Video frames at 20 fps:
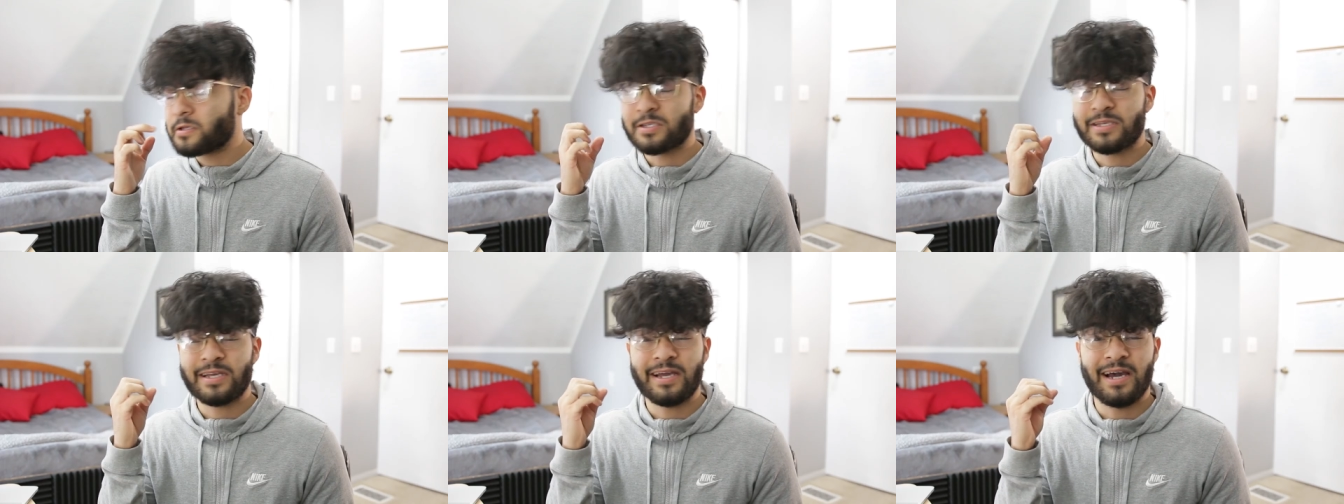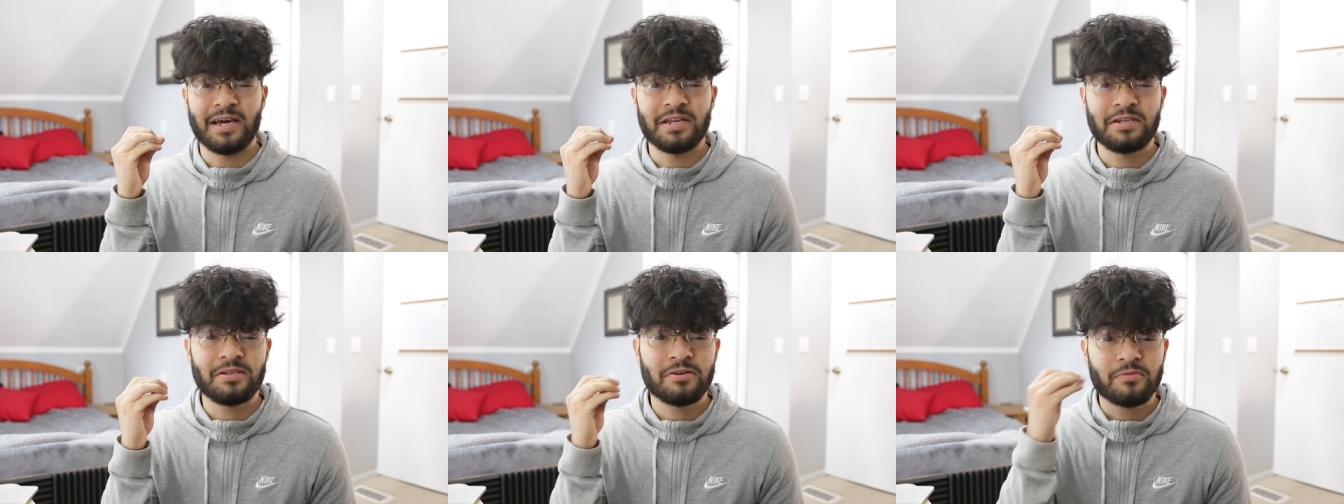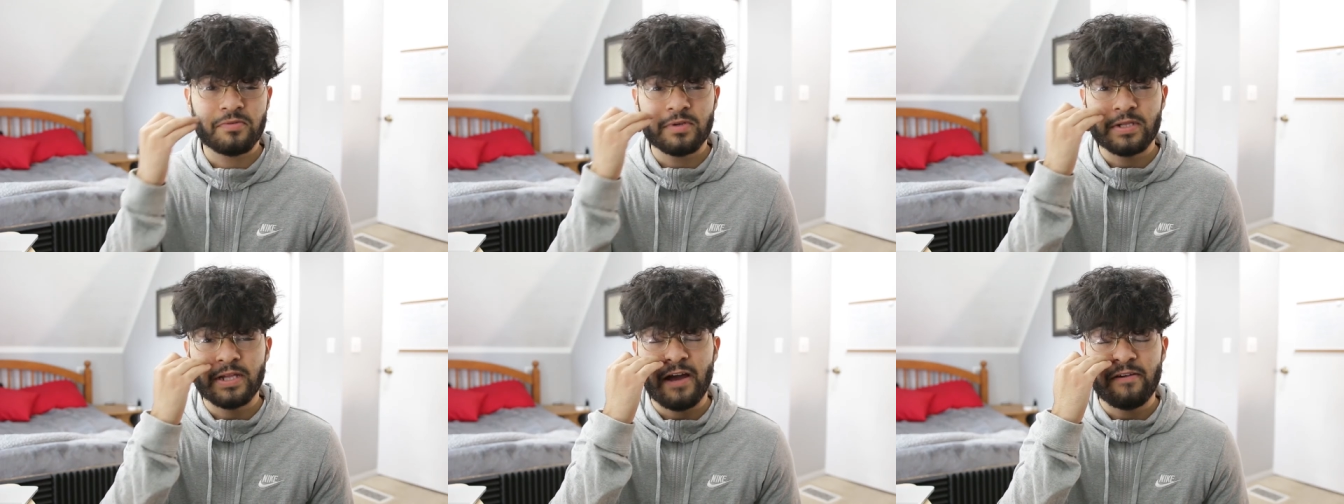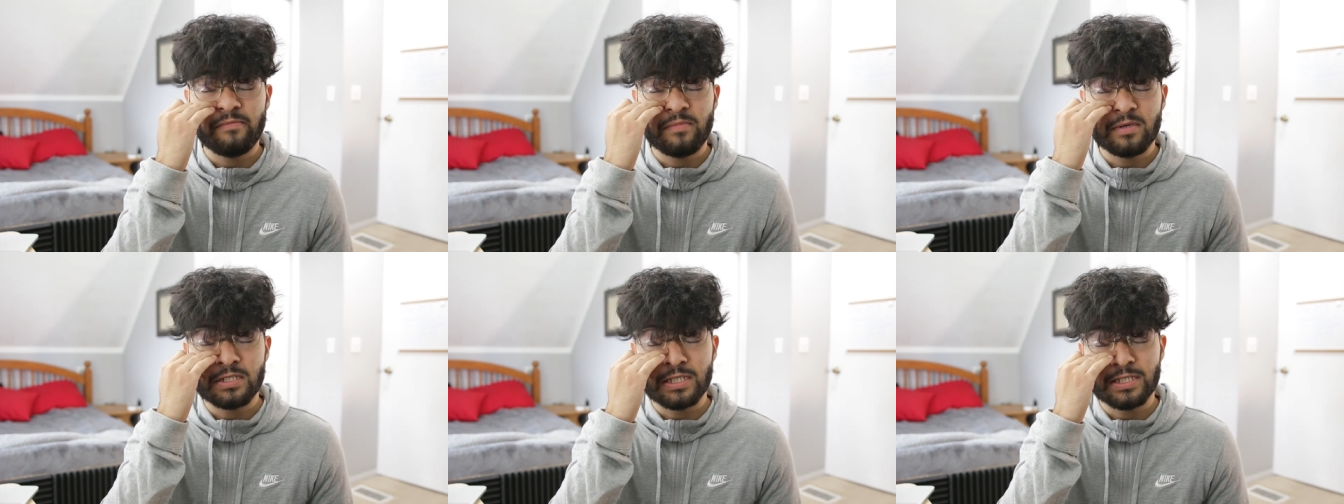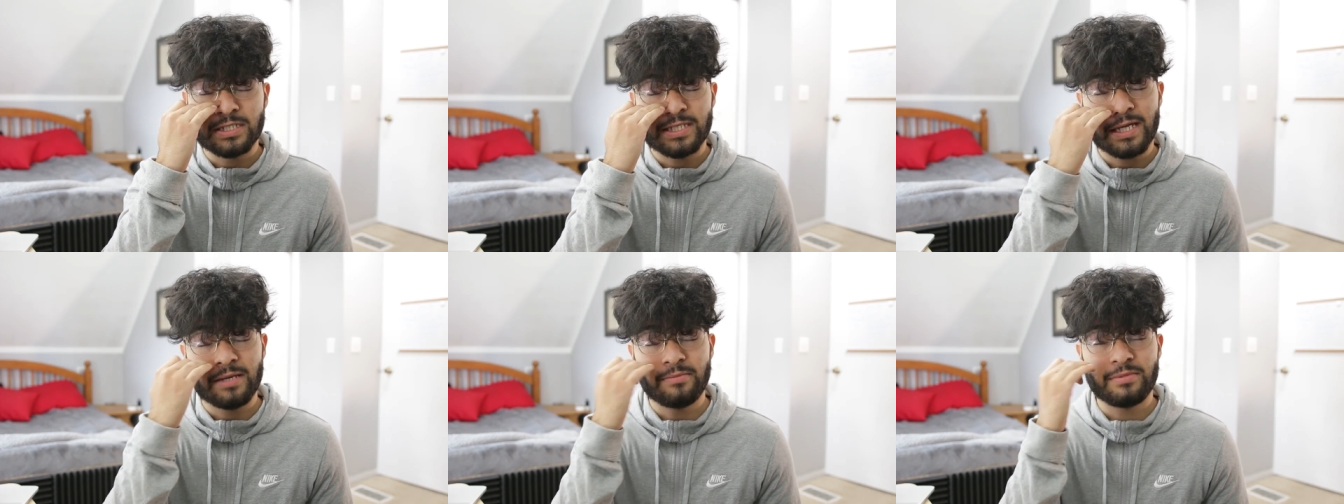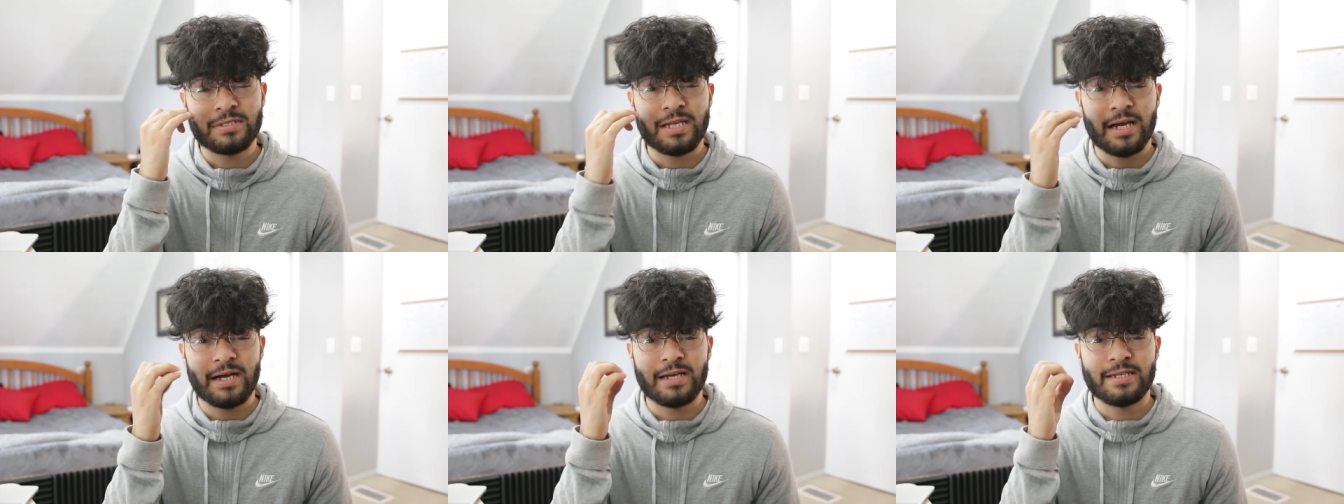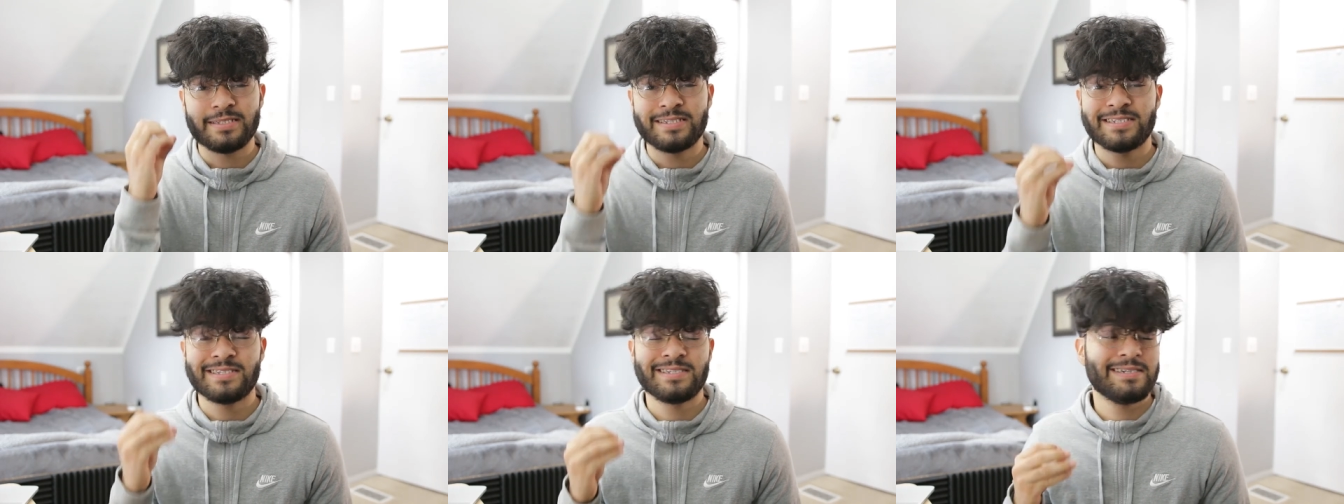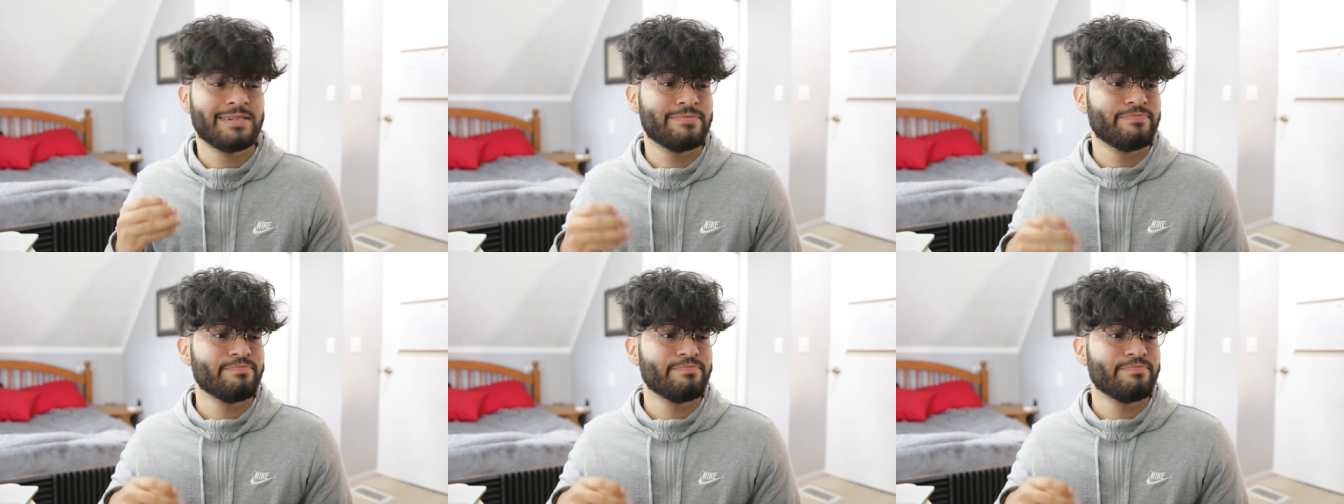So yeah, I don't really have much to say besides